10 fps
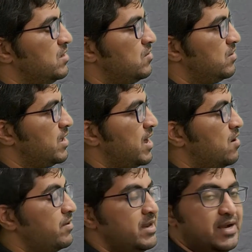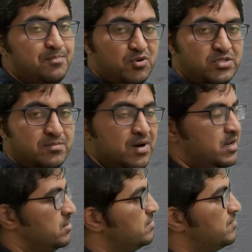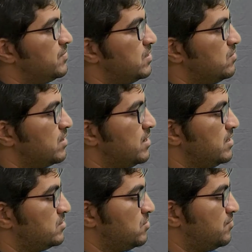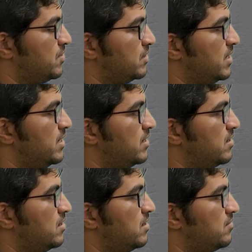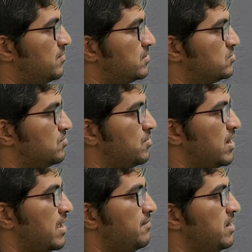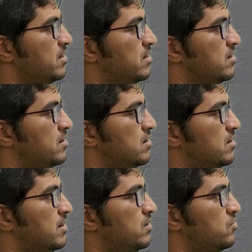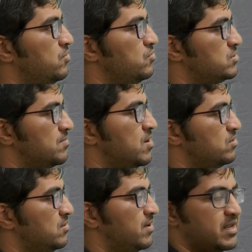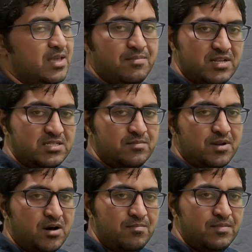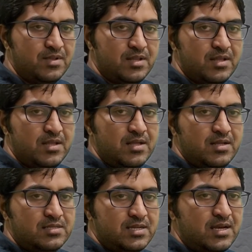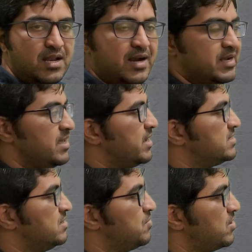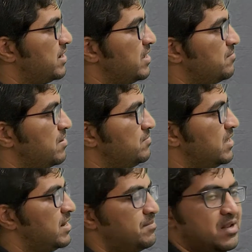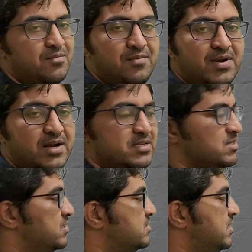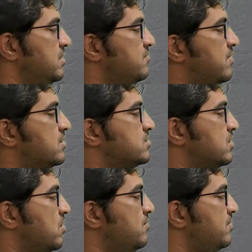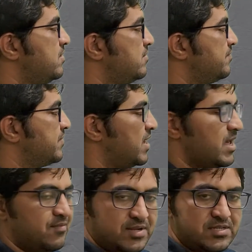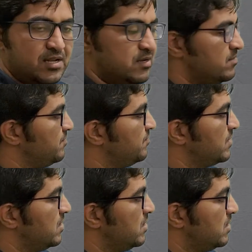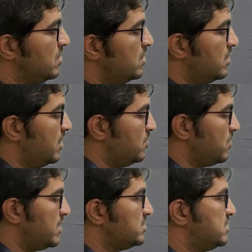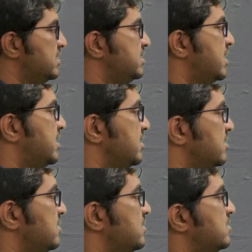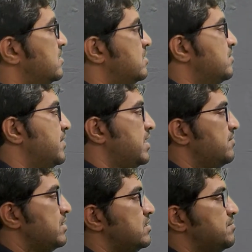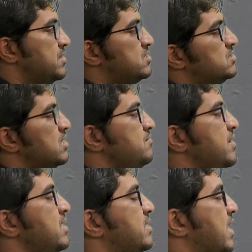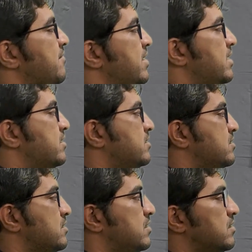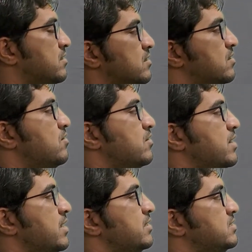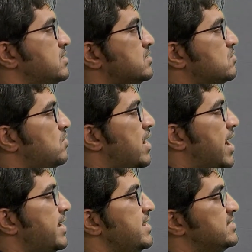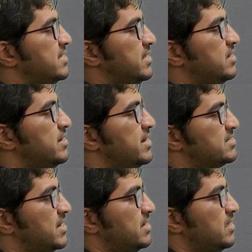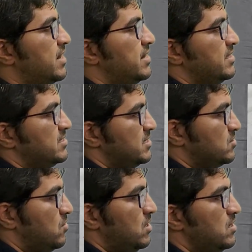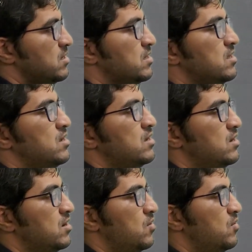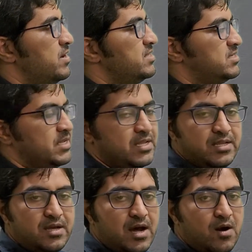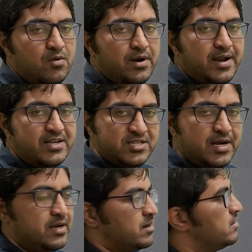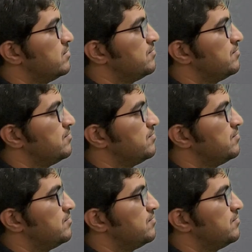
Okay, how can it possible? Okay, so for that first of all I will introduce about the working principle of single acting reciprocating pump, after we will discuss the function of air vessel. Here you can see that whenever the piston will travel, okay, this is called IDC, inner dead center, and this is called ODC, outer dead center.